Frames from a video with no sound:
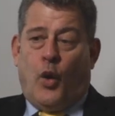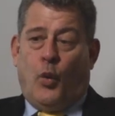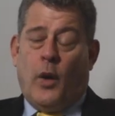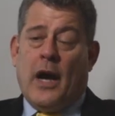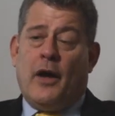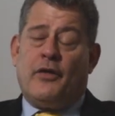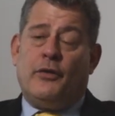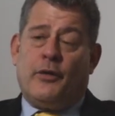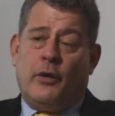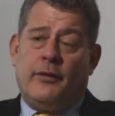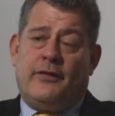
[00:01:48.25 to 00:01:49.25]
Well,
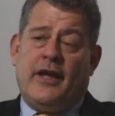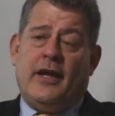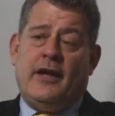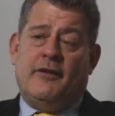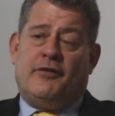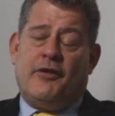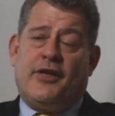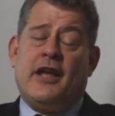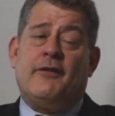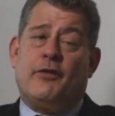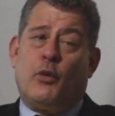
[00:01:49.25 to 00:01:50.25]
if you
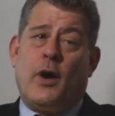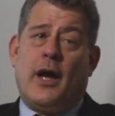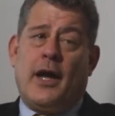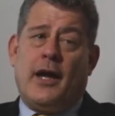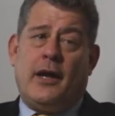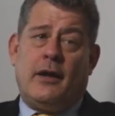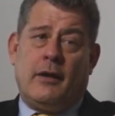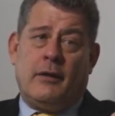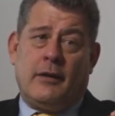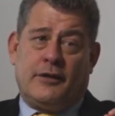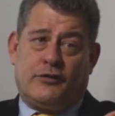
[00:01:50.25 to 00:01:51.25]
think of the way,
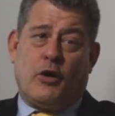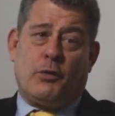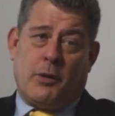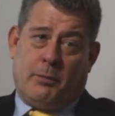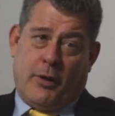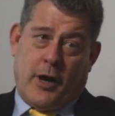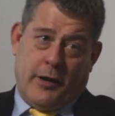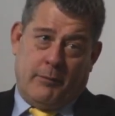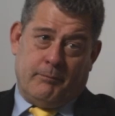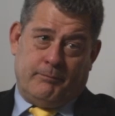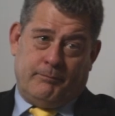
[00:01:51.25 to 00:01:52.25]
let's start with the
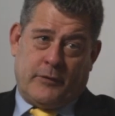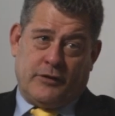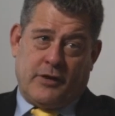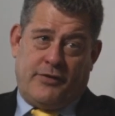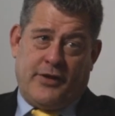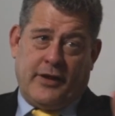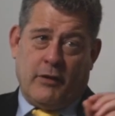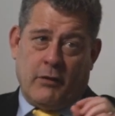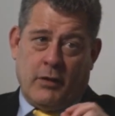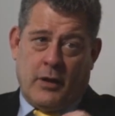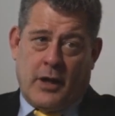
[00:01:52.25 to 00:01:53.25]
buyer, because I think there
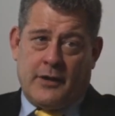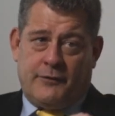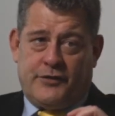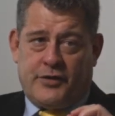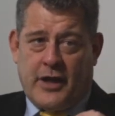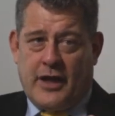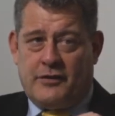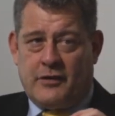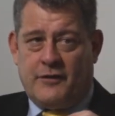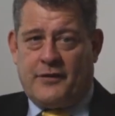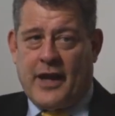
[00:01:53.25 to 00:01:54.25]
are a lot of changes
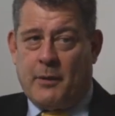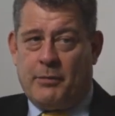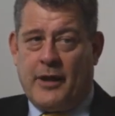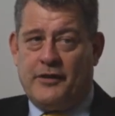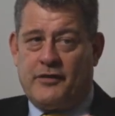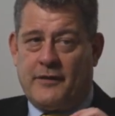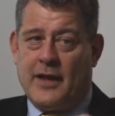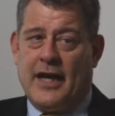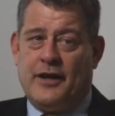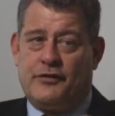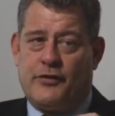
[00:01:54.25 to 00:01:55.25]
that have taken place over the
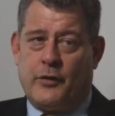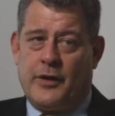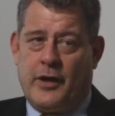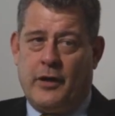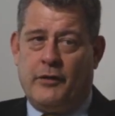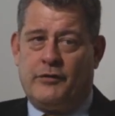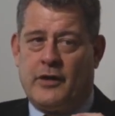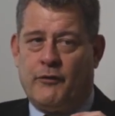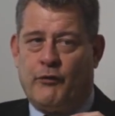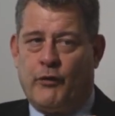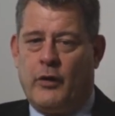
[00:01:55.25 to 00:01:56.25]
last 30 years that
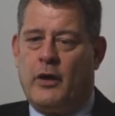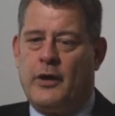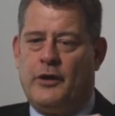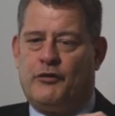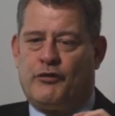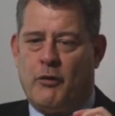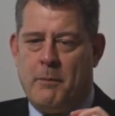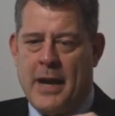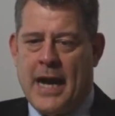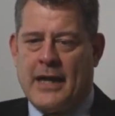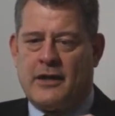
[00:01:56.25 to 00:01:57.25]
have really
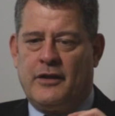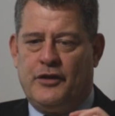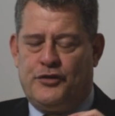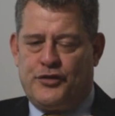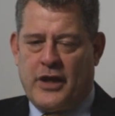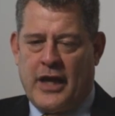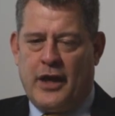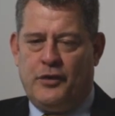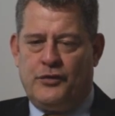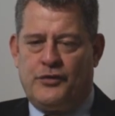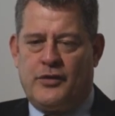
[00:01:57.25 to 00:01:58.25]
dramatically
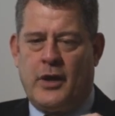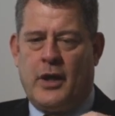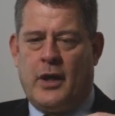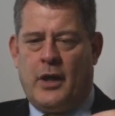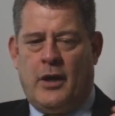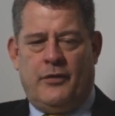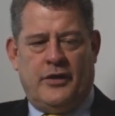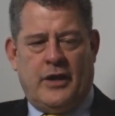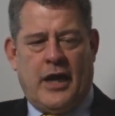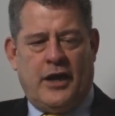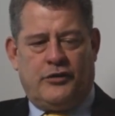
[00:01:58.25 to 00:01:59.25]
changed the
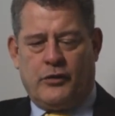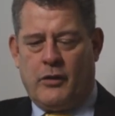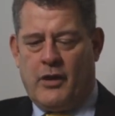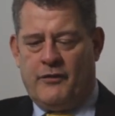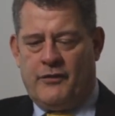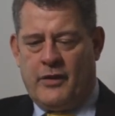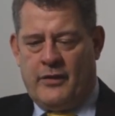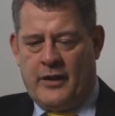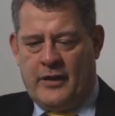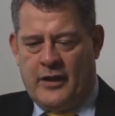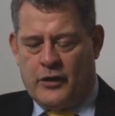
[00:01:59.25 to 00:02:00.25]
nature of
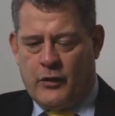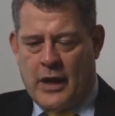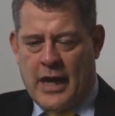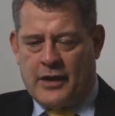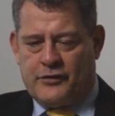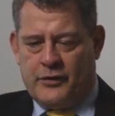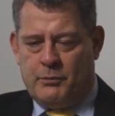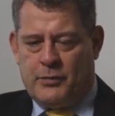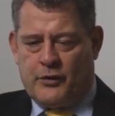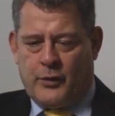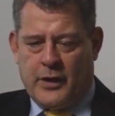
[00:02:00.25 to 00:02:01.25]
the interaction
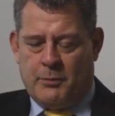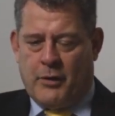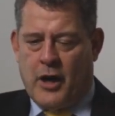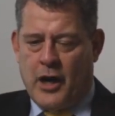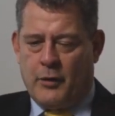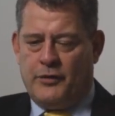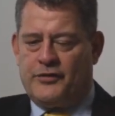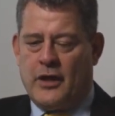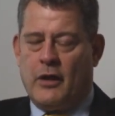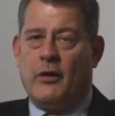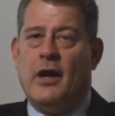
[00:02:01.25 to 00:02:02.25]
between a buyer and
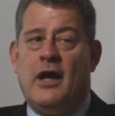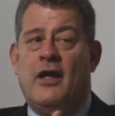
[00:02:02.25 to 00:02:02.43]
seller